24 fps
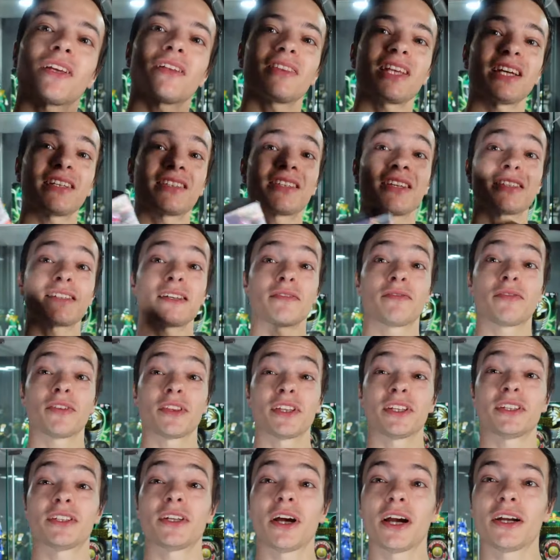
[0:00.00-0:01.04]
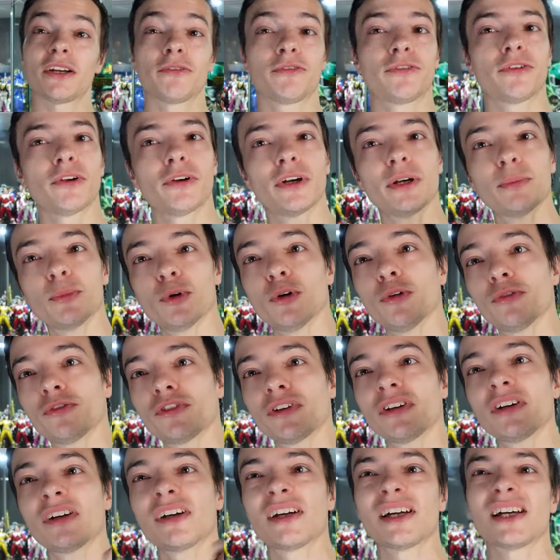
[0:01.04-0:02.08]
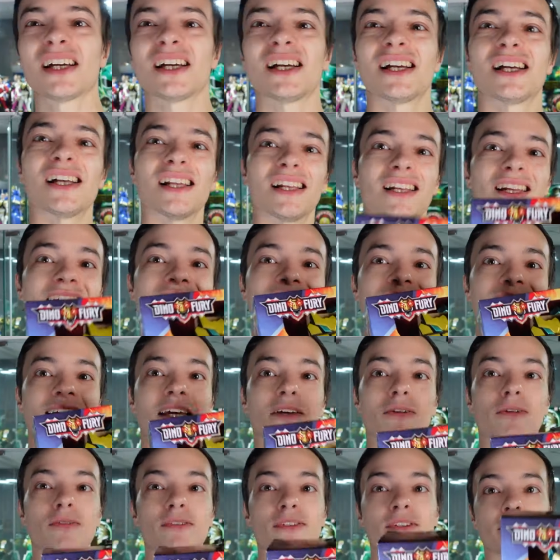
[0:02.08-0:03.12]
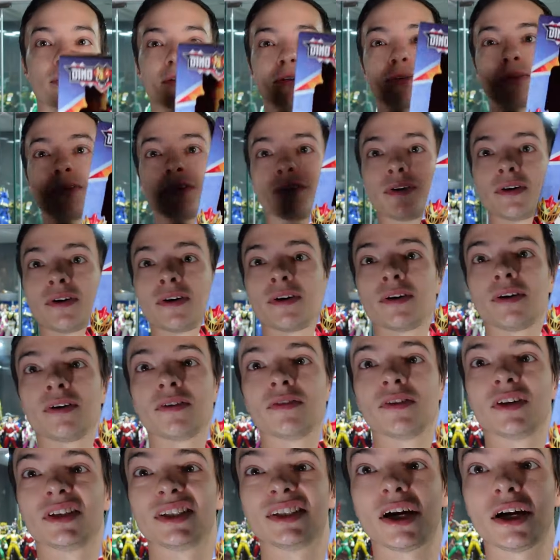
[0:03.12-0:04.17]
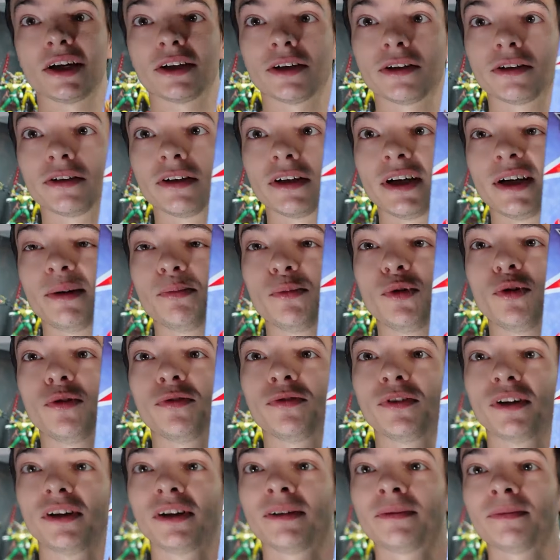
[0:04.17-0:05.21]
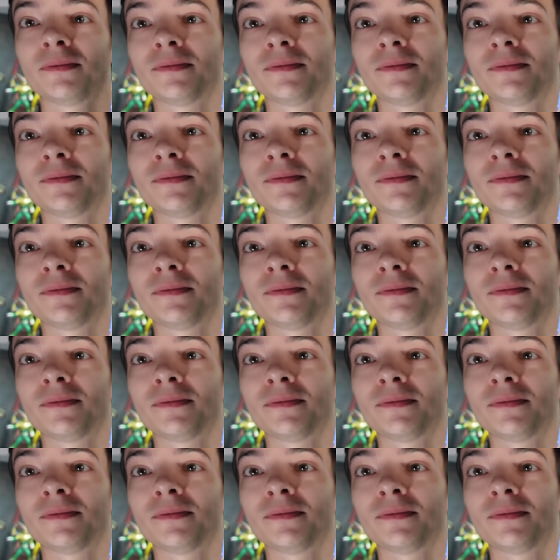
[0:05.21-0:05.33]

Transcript: that does it for the Dino Fury Morpher. Let's get on to the Dino Knight Morpher.